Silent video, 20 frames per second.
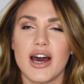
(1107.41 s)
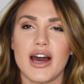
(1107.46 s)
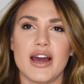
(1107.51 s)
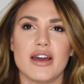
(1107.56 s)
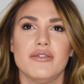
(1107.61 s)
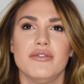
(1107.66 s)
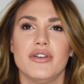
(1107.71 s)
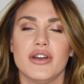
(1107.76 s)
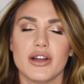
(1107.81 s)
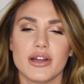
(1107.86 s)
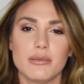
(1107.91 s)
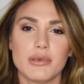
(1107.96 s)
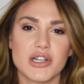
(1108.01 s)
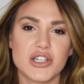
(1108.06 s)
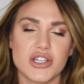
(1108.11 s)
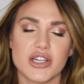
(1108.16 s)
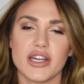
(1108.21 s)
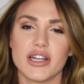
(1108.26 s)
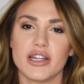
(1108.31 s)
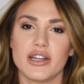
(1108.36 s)
I very
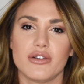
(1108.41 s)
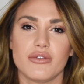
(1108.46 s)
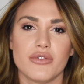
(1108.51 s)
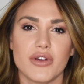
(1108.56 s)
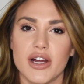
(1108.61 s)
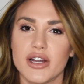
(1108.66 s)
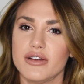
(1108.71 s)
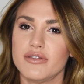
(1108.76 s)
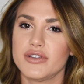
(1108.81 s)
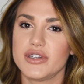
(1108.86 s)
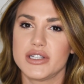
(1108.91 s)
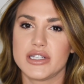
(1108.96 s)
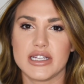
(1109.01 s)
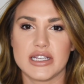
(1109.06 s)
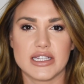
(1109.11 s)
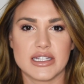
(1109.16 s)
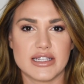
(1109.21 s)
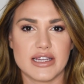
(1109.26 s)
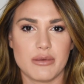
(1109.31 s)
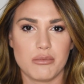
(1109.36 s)
much get in a rut of
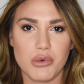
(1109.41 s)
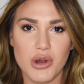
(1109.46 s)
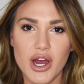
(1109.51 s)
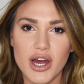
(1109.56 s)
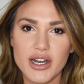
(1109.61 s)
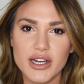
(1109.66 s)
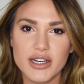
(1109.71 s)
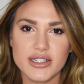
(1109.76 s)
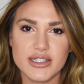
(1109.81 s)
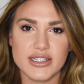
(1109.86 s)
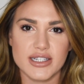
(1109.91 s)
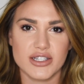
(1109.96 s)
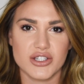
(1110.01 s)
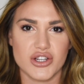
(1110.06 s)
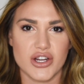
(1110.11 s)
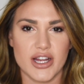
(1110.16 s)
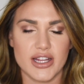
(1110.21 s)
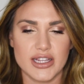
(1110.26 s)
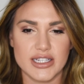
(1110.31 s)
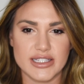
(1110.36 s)
using the same products and
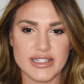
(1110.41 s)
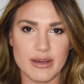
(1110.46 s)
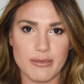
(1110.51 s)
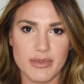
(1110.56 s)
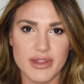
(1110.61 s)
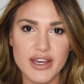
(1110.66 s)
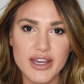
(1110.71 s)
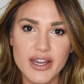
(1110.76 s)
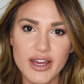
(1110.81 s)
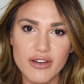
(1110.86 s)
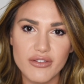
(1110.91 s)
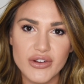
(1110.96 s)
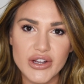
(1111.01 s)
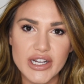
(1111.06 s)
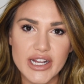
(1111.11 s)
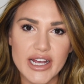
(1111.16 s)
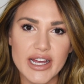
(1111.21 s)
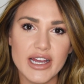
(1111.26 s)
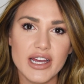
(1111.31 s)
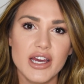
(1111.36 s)
trying the same thing every
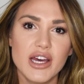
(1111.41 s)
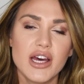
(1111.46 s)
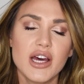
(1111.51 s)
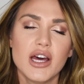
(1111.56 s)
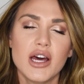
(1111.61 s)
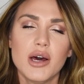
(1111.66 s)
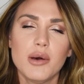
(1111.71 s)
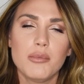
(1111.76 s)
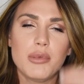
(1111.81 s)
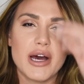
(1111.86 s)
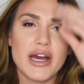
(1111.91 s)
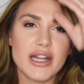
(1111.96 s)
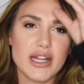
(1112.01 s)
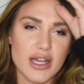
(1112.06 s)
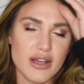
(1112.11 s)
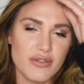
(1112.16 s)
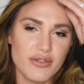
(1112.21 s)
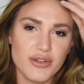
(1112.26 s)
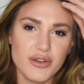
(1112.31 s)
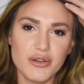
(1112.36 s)
day.
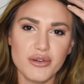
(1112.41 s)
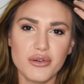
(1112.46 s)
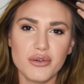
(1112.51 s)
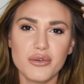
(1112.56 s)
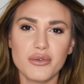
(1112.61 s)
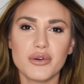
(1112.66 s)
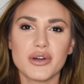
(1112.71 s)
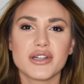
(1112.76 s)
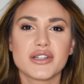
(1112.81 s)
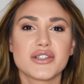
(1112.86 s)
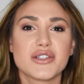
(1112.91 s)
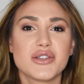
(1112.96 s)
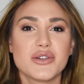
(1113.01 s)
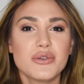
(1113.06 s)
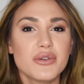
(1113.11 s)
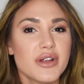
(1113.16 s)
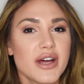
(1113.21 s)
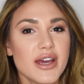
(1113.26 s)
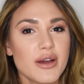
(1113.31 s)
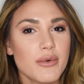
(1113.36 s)
But if you
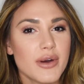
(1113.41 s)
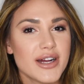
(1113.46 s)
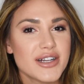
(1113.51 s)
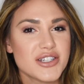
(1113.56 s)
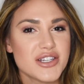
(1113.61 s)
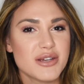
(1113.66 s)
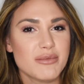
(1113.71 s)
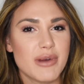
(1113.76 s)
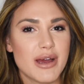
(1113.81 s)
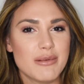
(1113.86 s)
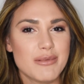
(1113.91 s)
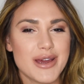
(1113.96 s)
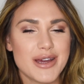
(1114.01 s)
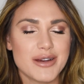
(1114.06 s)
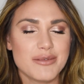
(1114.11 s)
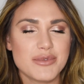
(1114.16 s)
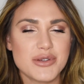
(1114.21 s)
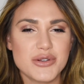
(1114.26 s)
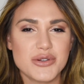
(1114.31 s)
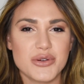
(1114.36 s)
do like watching my
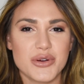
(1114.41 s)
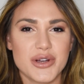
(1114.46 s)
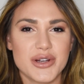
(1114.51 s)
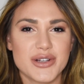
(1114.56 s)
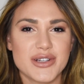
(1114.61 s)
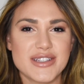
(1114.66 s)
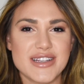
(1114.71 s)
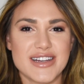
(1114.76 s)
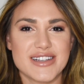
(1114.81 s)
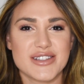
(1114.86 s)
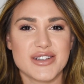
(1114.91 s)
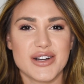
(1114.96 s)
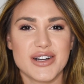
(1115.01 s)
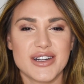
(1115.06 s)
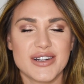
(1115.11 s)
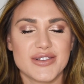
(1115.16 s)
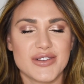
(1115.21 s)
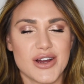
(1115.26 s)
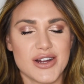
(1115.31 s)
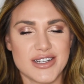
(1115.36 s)
makeup tutorials, I
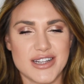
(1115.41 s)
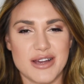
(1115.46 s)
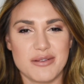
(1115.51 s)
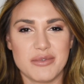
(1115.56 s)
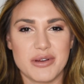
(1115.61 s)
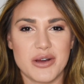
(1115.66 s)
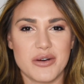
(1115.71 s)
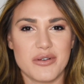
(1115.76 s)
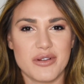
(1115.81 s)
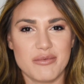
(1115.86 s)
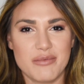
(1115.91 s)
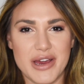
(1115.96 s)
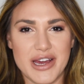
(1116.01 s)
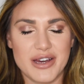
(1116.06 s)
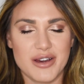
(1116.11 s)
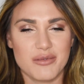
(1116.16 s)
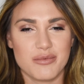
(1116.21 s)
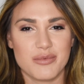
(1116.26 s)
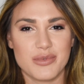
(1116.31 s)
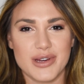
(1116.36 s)
started a long time ago with
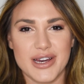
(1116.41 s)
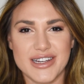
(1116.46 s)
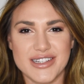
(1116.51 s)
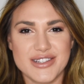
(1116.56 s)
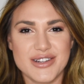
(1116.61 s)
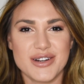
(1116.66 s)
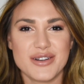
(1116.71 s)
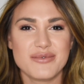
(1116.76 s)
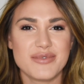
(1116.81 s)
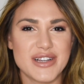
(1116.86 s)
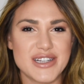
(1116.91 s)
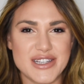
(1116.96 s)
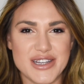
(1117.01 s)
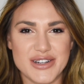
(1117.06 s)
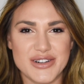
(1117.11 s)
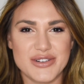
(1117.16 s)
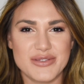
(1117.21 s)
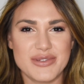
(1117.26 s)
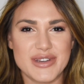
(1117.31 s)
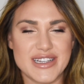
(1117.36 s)
makeup. I started my
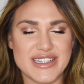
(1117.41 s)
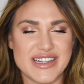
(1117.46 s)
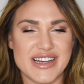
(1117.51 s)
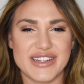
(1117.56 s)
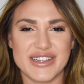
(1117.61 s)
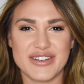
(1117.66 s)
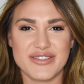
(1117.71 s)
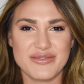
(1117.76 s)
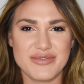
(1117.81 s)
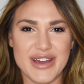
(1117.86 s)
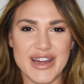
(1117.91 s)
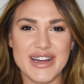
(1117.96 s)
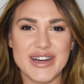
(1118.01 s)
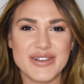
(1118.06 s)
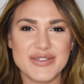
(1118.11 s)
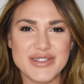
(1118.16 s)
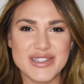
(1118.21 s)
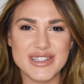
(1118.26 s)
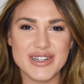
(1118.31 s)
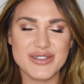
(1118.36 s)
channel because I love
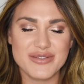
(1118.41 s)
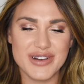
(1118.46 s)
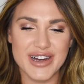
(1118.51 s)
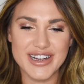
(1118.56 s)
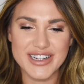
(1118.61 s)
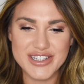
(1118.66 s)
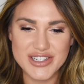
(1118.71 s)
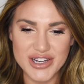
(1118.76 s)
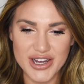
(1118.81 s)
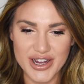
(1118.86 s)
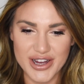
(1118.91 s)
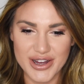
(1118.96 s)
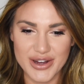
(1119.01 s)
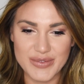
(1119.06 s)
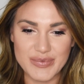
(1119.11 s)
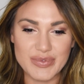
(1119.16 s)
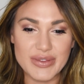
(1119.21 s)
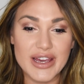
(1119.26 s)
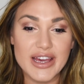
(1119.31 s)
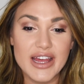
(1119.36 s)
makeup so much.
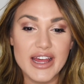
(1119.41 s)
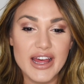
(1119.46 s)
Um,